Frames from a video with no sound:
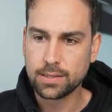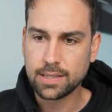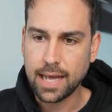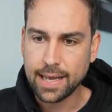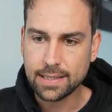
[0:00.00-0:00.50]
is
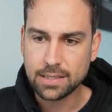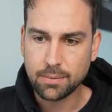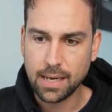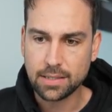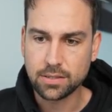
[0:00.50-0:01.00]
an
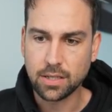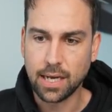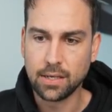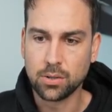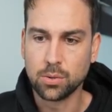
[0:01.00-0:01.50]
ASMR
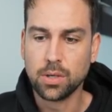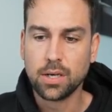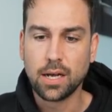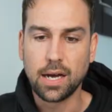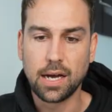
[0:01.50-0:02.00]
style
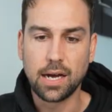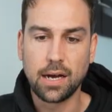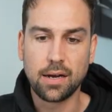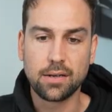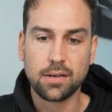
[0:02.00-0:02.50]

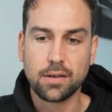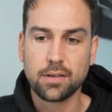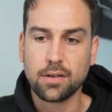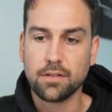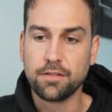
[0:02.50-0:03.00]

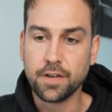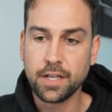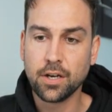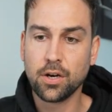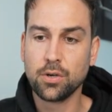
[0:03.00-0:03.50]

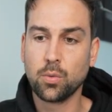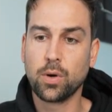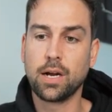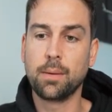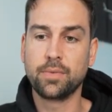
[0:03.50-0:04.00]
video
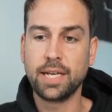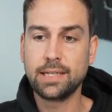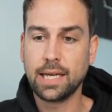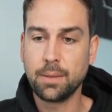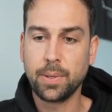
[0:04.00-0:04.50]
where I'm
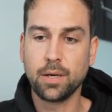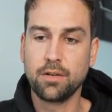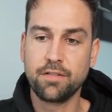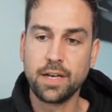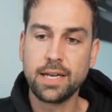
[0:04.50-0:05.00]
detailing
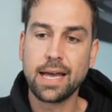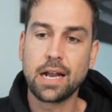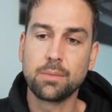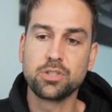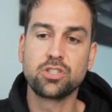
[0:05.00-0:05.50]
POV
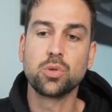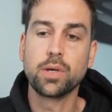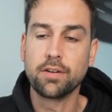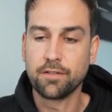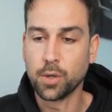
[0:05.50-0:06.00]
and I'm just
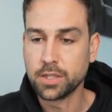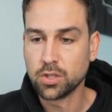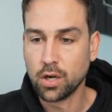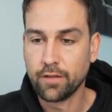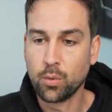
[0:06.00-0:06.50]
doing a
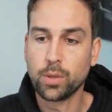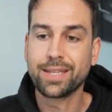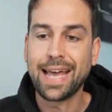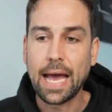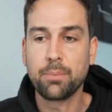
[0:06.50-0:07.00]
voiceover
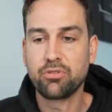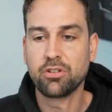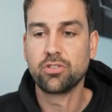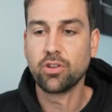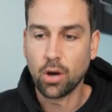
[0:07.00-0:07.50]
with
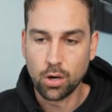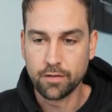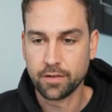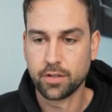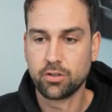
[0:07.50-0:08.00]
captions
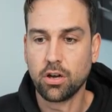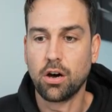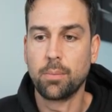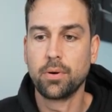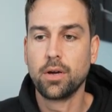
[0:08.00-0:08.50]
over the
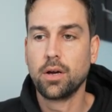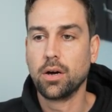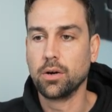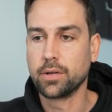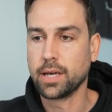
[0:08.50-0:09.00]
top,
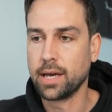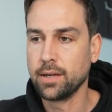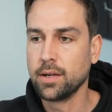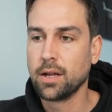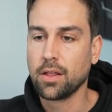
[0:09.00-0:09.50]

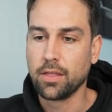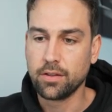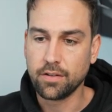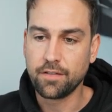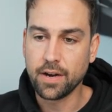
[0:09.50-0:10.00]
okay?
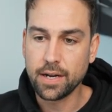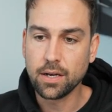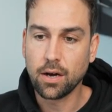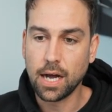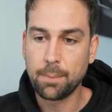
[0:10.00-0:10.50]
There's a
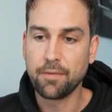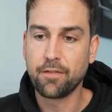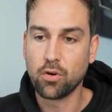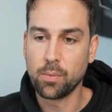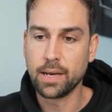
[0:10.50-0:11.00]
very high
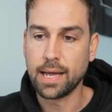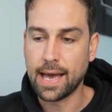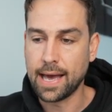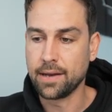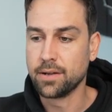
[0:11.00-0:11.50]
performing
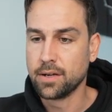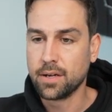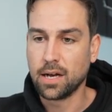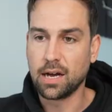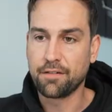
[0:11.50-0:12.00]
ad
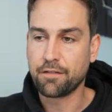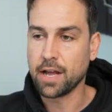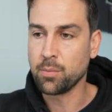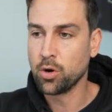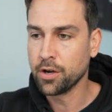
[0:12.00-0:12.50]

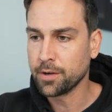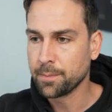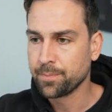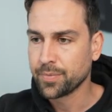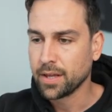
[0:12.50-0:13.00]
framework.
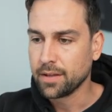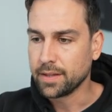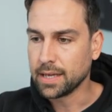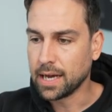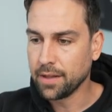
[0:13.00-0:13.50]

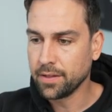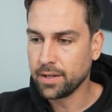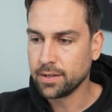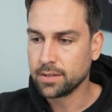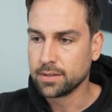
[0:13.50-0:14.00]
The
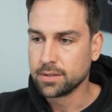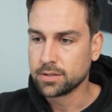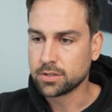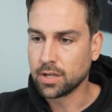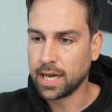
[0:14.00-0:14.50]
other
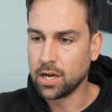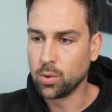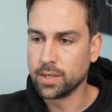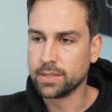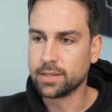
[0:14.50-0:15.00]

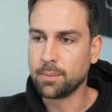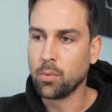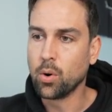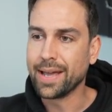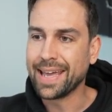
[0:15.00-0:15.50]
style is a more